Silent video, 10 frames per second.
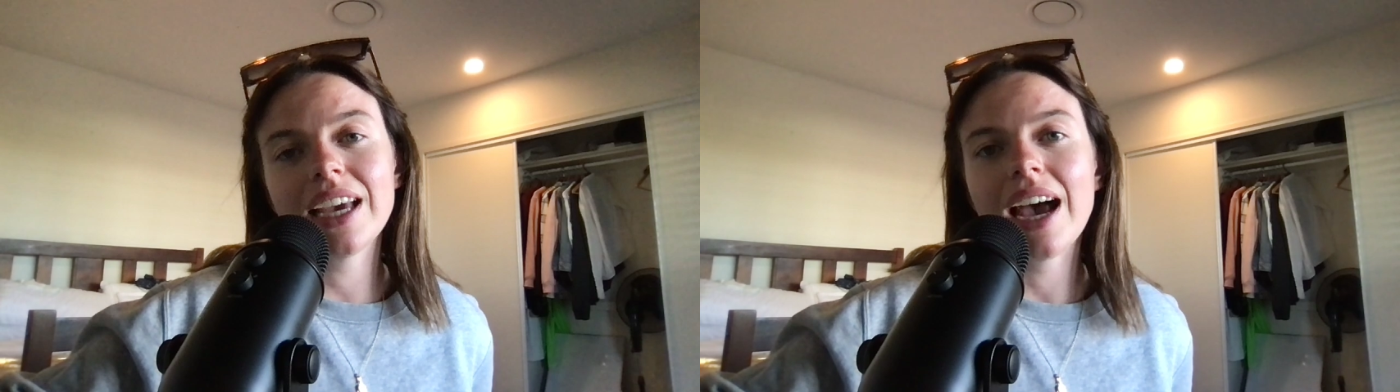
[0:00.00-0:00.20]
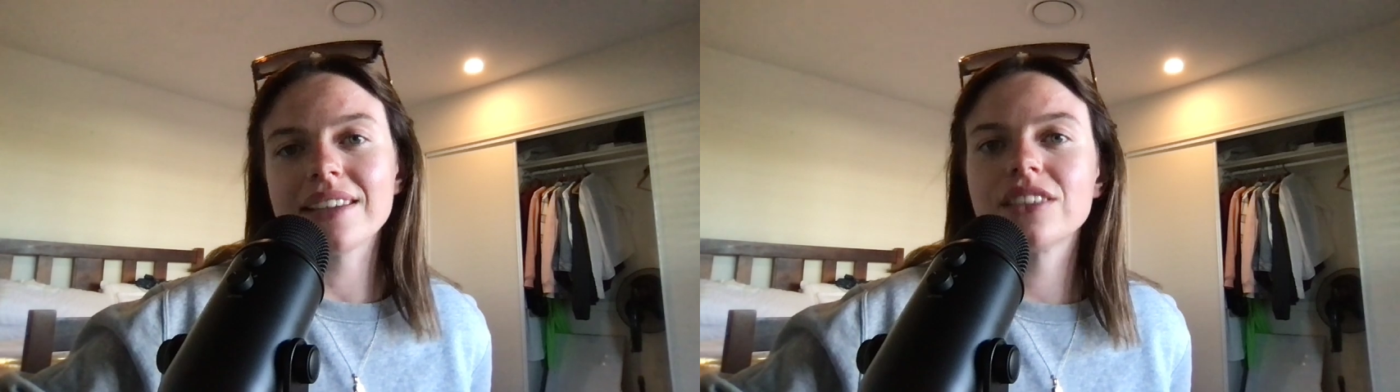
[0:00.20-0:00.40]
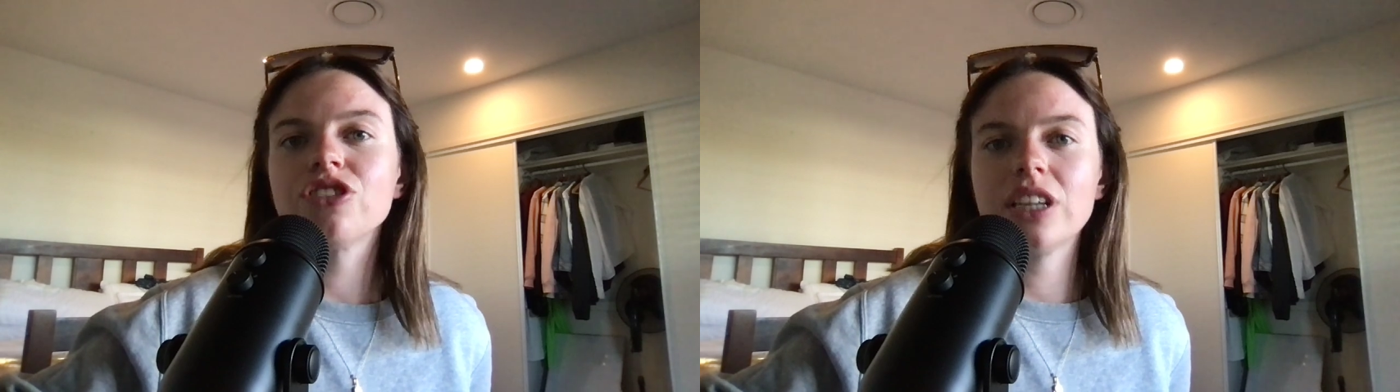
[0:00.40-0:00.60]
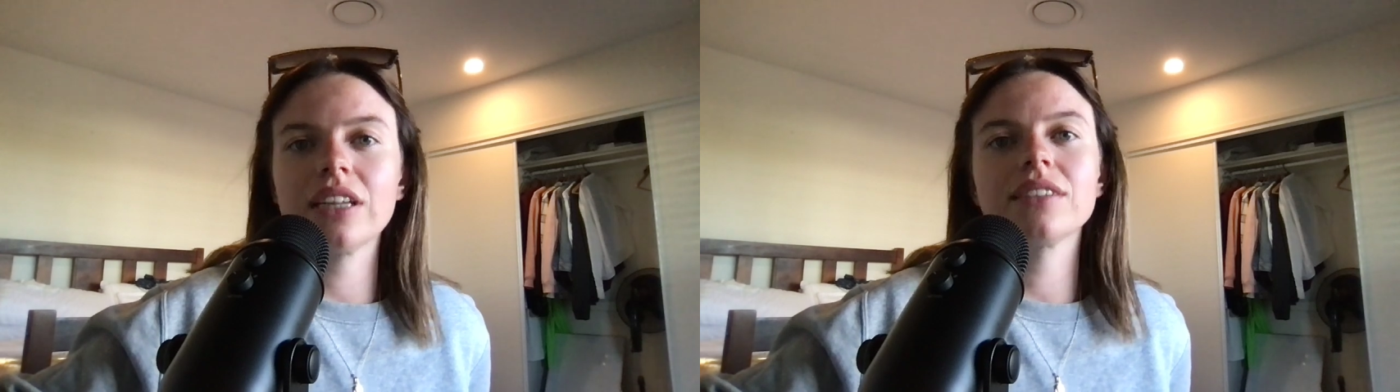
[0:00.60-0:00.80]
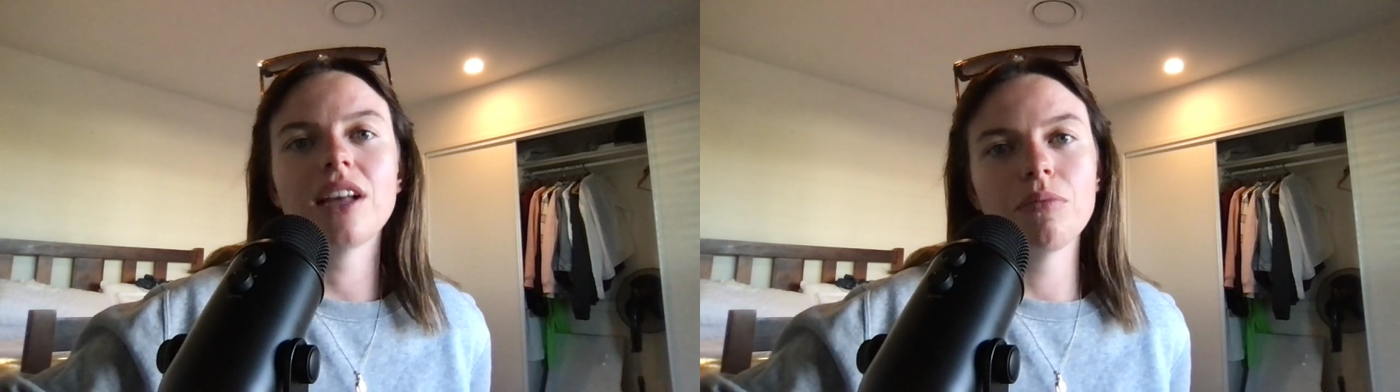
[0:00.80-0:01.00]
hasn't
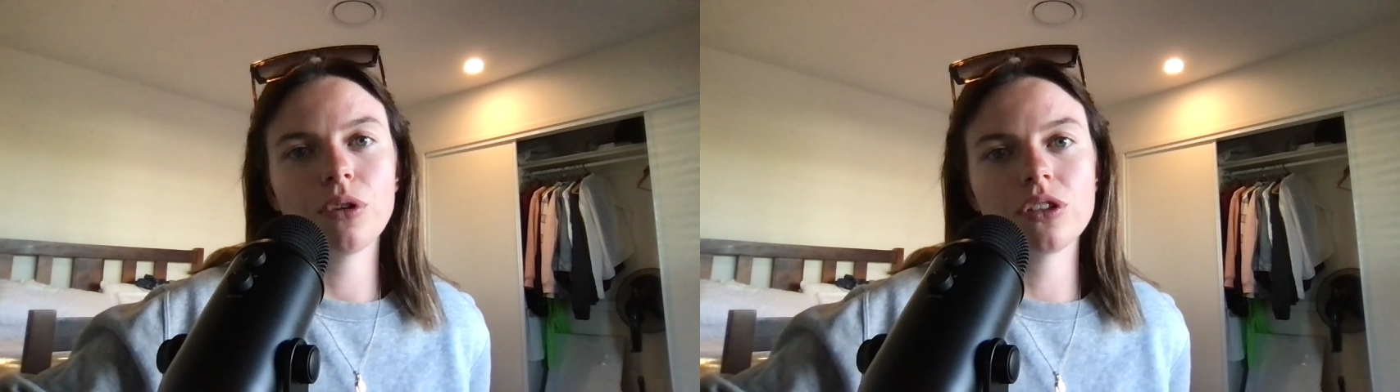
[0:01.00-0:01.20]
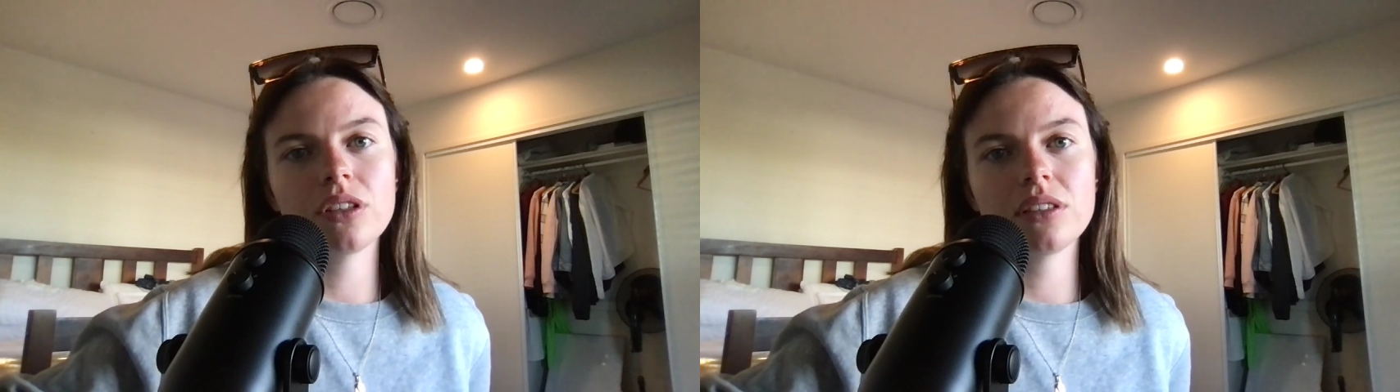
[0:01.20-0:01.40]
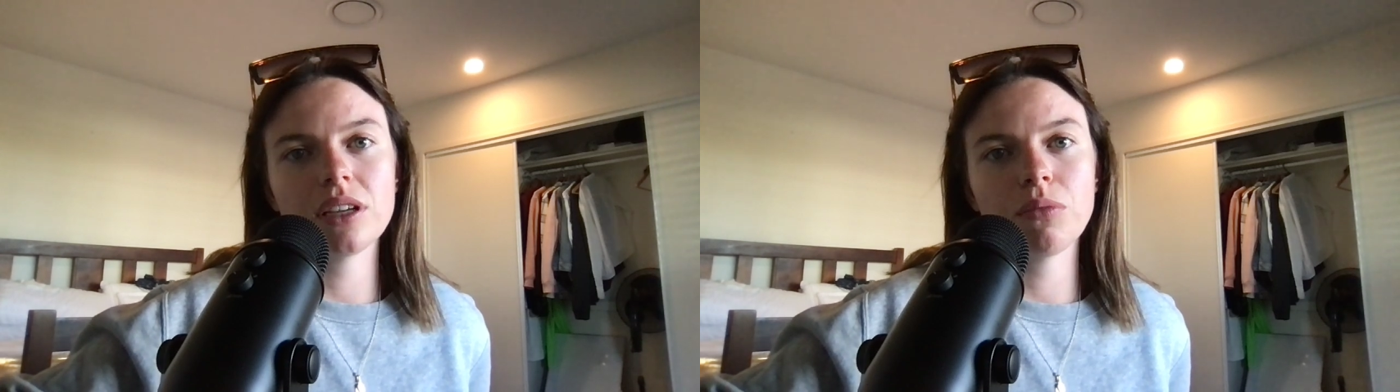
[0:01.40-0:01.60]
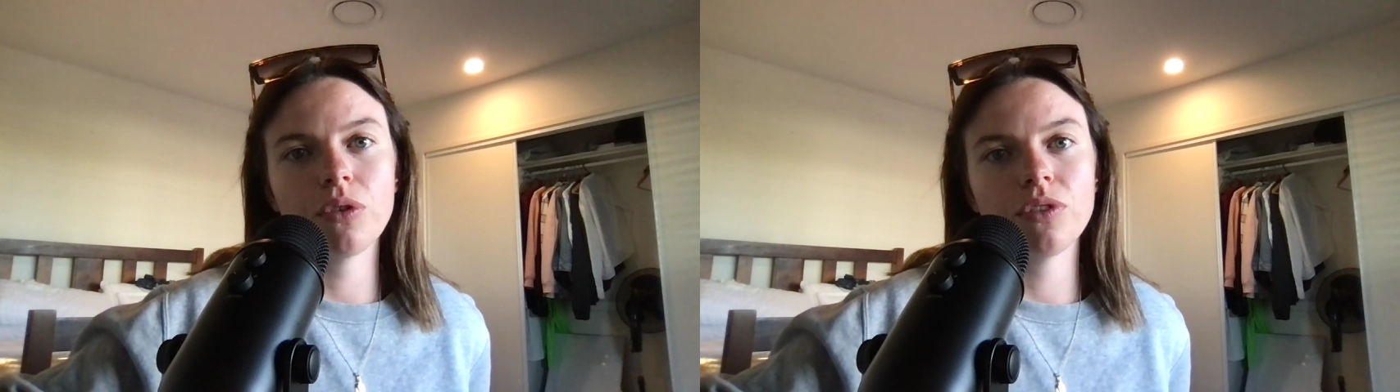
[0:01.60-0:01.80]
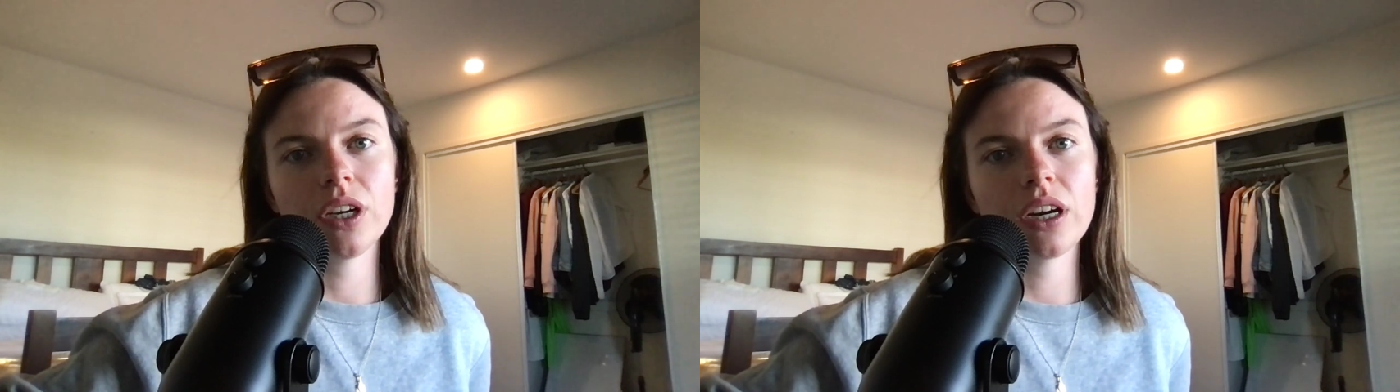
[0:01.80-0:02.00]
changed that much since I
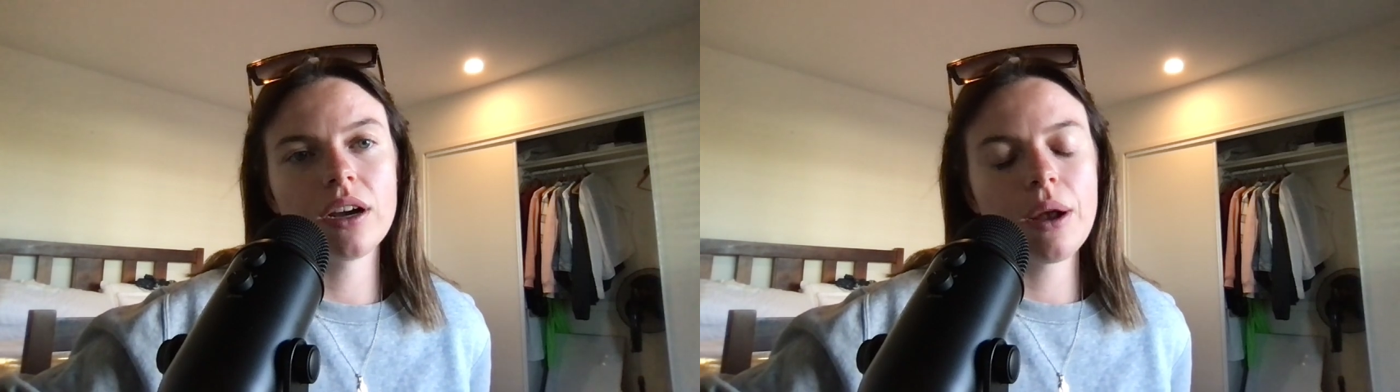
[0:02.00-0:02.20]
moved here.